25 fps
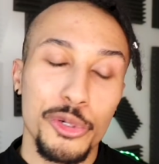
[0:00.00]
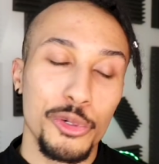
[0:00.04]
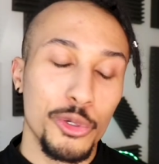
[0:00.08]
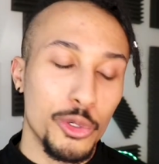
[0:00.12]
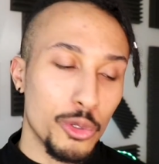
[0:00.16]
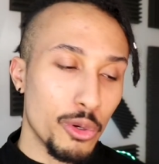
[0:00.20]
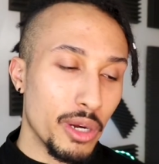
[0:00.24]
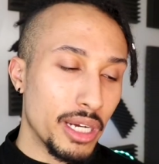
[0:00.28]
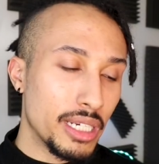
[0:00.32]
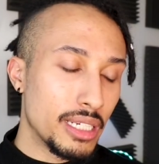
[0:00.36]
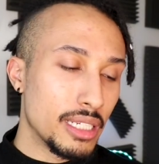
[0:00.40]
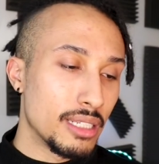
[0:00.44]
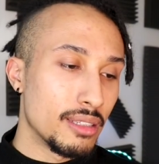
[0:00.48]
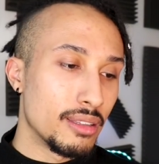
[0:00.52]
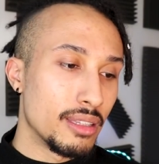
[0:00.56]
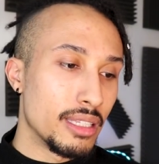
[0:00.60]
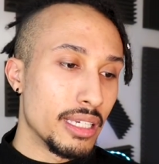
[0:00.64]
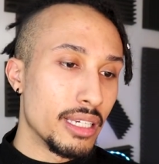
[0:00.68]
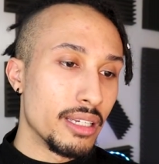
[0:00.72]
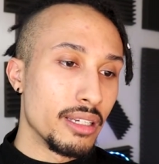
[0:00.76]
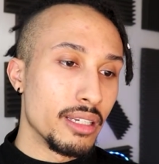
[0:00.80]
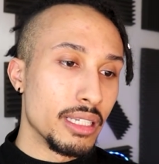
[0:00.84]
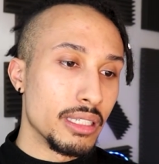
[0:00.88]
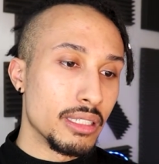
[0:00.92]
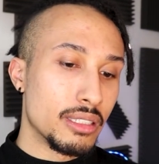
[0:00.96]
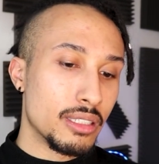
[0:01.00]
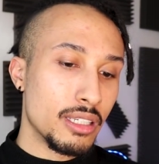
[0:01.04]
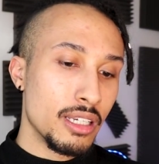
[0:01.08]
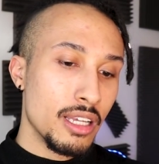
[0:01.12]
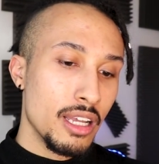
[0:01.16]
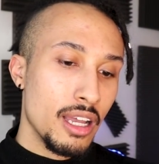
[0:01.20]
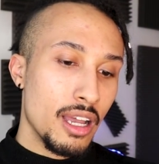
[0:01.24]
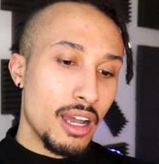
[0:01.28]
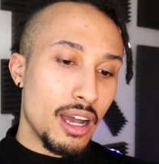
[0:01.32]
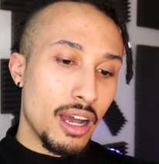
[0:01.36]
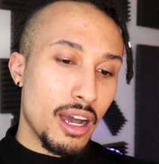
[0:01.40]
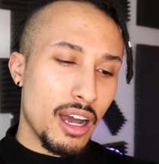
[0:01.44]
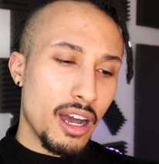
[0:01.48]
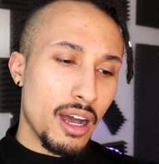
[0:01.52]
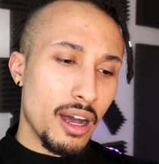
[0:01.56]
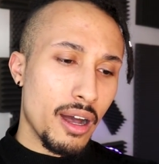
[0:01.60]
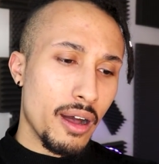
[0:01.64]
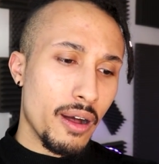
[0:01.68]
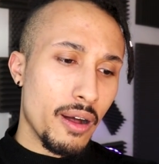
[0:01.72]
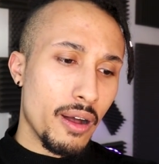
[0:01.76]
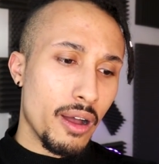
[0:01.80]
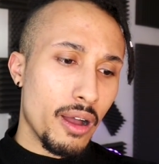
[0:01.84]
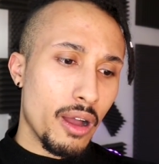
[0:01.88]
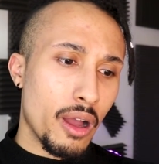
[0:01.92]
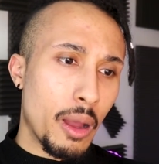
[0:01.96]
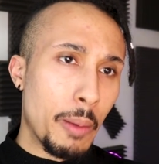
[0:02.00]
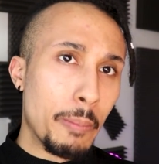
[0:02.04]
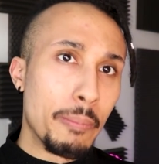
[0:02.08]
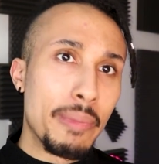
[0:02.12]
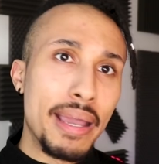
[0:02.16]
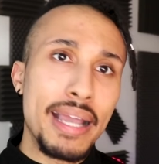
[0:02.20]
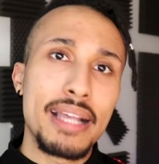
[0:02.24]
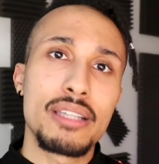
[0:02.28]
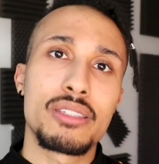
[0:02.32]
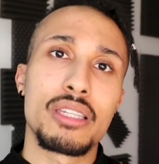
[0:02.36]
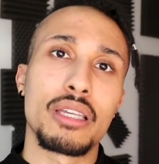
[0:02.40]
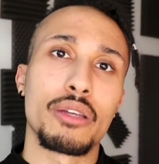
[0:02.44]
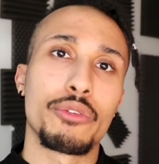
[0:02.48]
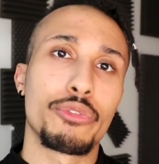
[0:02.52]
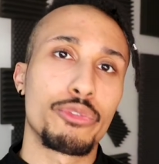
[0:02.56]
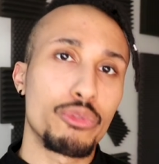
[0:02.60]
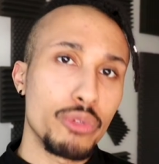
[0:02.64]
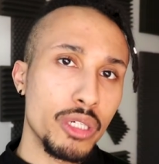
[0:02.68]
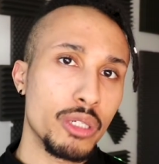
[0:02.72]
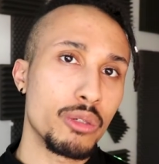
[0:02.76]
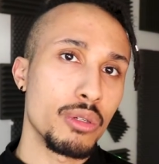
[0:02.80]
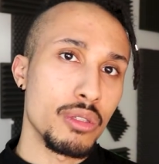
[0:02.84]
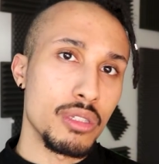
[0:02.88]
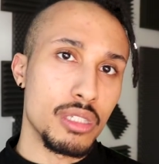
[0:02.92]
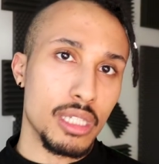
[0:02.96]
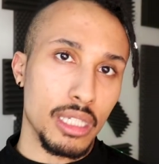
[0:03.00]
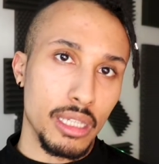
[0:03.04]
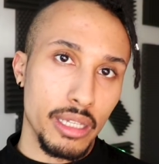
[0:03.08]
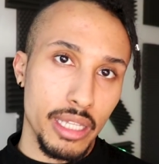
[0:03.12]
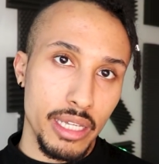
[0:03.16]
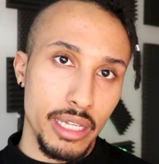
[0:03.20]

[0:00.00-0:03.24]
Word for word: who created these uh, amazing frequency